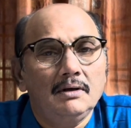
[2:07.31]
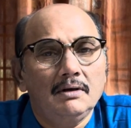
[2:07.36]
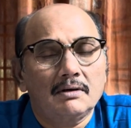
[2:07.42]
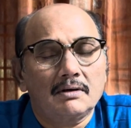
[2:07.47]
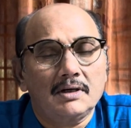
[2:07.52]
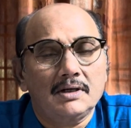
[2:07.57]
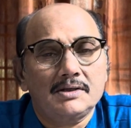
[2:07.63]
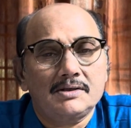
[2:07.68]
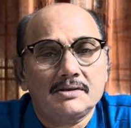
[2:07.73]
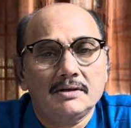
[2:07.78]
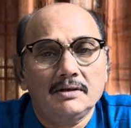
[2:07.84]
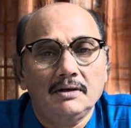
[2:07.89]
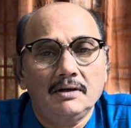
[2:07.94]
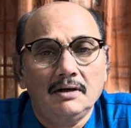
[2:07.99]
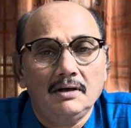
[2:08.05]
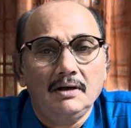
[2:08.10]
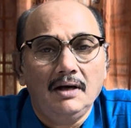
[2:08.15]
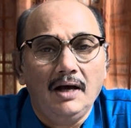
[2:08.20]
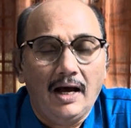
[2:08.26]
Right,
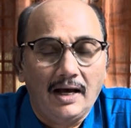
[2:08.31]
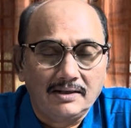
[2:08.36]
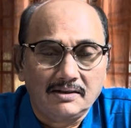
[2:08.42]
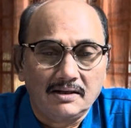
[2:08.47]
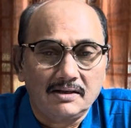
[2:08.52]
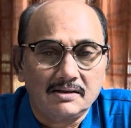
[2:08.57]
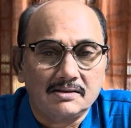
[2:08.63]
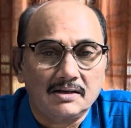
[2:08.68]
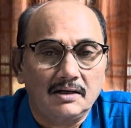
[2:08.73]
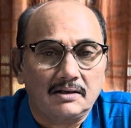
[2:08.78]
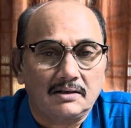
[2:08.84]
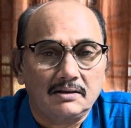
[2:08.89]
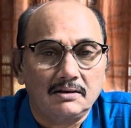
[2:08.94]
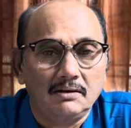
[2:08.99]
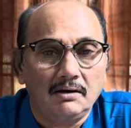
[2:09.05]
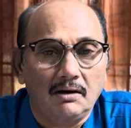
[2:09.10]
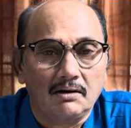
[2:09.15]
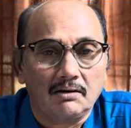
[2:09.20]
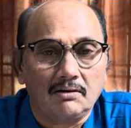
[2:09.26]
as a result
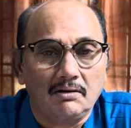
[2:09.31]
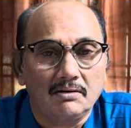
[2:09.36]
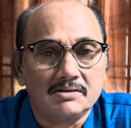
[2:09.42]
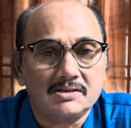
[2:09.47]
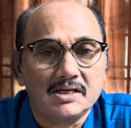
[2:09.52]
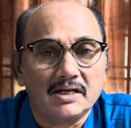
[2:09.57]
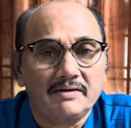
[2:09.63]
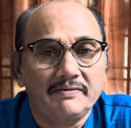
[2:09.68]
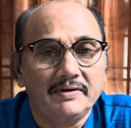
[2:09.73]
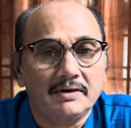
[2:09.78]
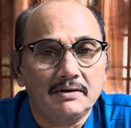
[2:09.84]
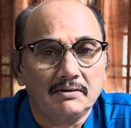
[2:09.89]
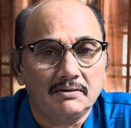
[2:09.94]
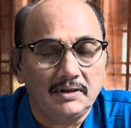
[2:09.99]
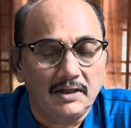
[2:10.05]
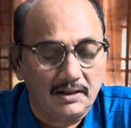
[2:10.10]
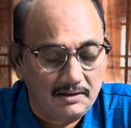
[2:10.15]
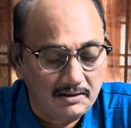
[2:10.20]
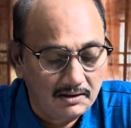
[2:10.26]
or consequent to
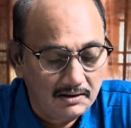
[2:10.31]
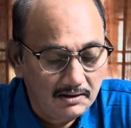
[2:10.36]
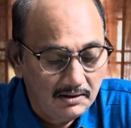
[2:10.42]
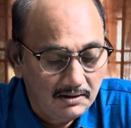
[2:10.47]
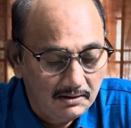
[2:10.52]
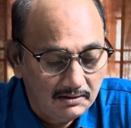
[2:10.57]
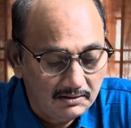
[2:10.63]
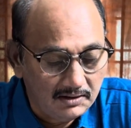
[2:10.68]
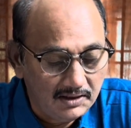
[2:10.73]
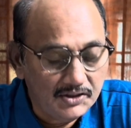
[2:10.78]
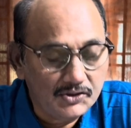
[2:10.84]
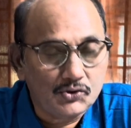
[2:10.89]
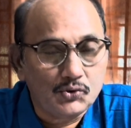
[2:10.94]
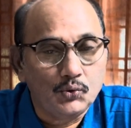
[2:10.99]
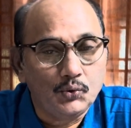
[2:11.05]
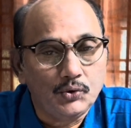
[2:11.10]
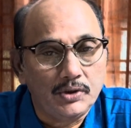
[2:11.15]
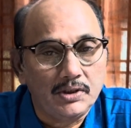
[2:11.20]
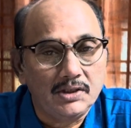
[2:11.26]
that, these
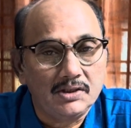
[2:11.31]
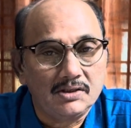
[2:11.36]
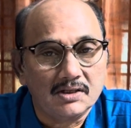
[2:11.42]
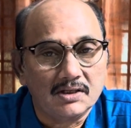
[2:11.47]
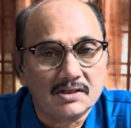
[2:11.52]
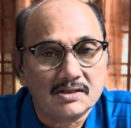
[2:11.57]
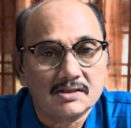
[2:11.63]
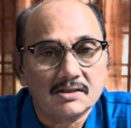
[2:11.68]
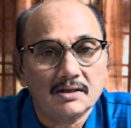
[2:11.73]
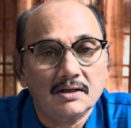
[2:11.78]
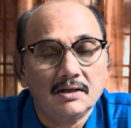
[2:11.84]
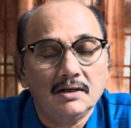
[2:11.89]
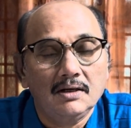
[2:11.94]
two teachers'